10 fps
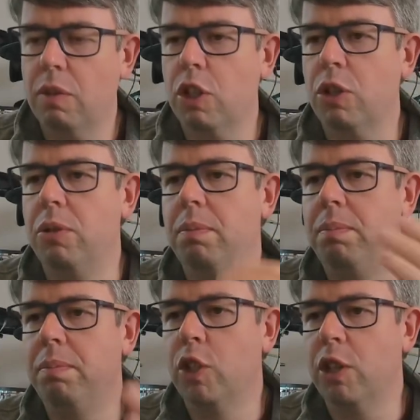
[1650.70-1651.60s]

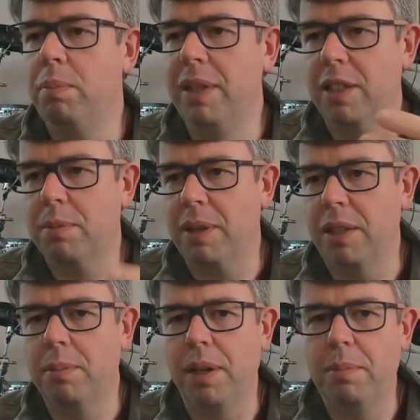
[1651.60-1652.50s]
could be
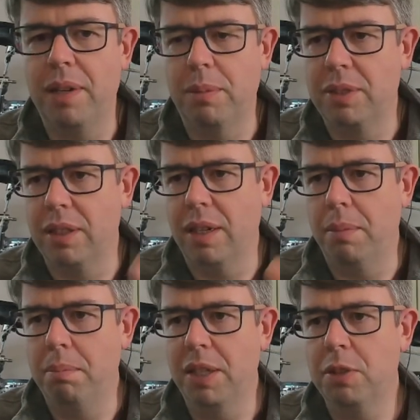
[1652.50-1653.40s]
explained by perhaps a
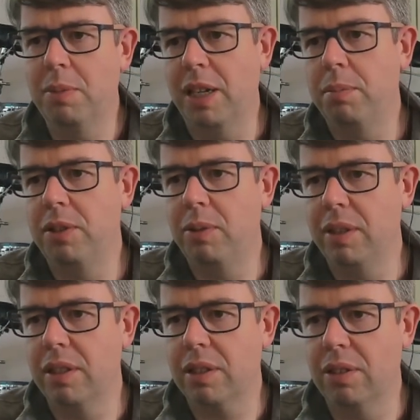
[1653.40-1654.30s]
mismatch between
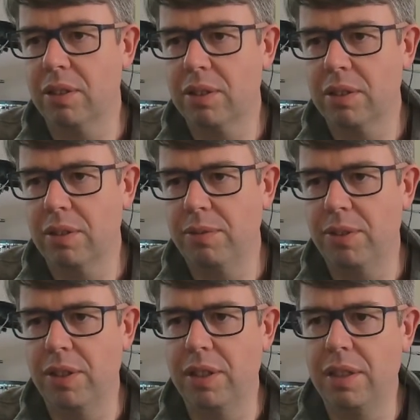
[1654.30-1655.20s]
the clocks
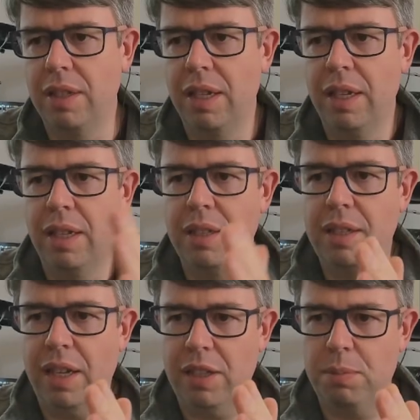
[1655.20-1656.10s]
for the
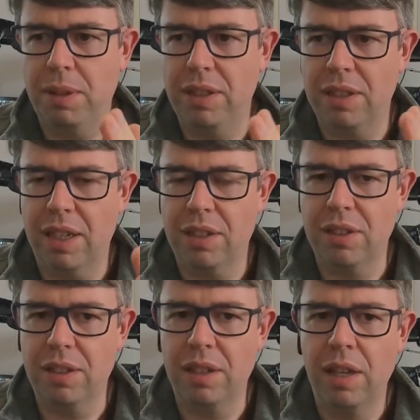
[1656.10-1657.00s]
DSP
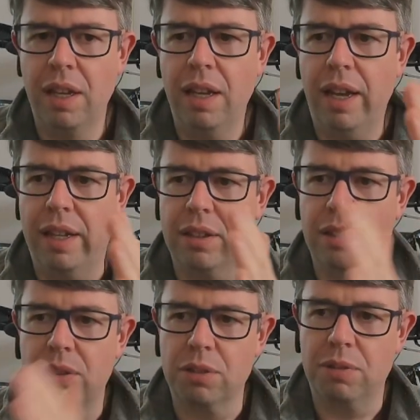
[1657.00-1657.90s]
section and the
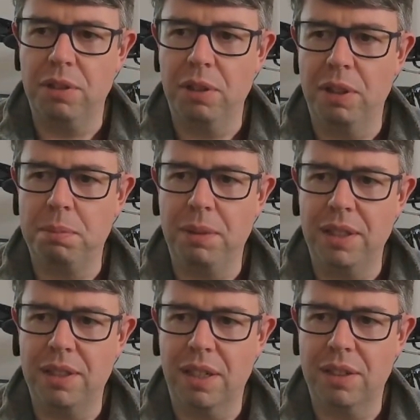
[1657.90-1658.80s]
clocks for the USB
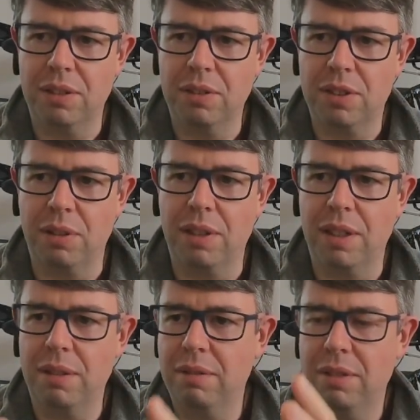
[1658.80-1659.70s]
section, so that
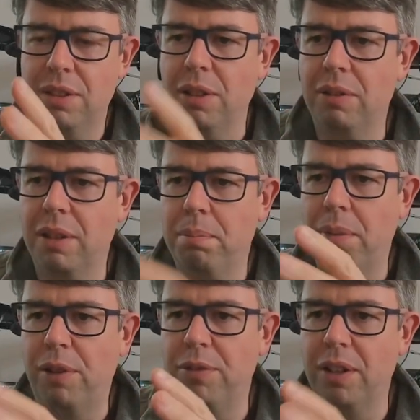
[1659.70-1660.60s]
the
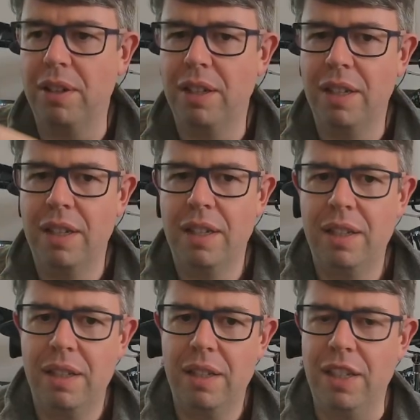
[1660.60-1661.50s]
buffer
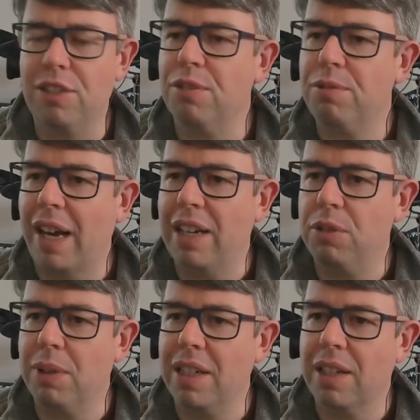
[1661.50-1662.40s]
isn't valid
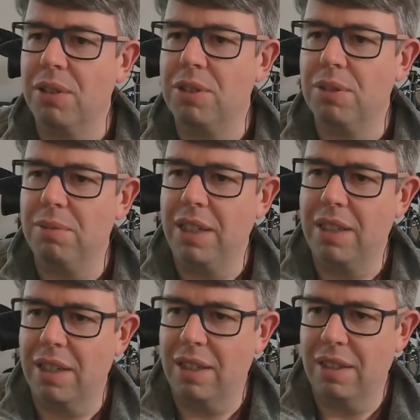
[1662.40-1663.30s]
when it goes to
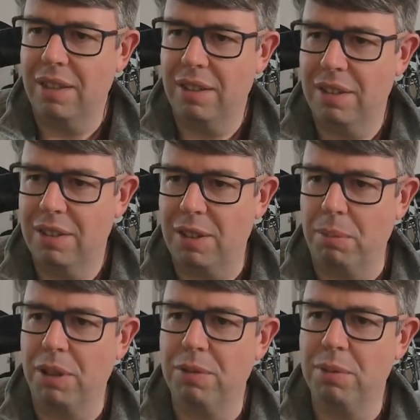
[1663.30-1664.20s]
read
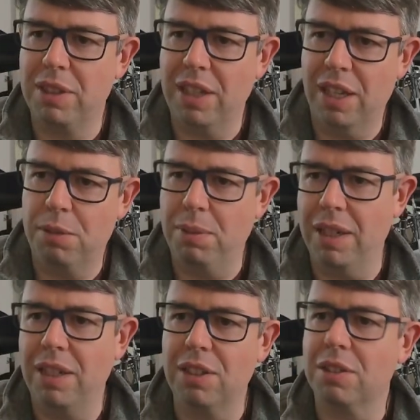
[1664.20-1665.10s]
something from the DSP
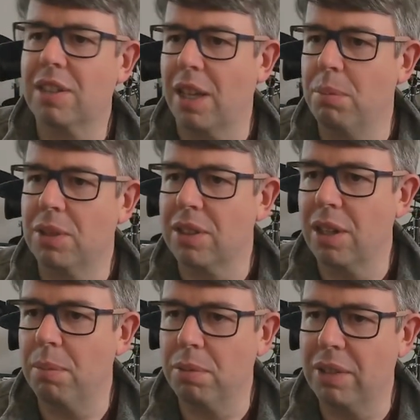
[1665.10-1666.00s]
and it just skips a
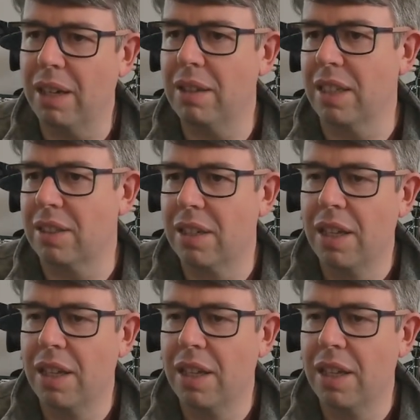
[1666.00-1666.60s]
sample. That's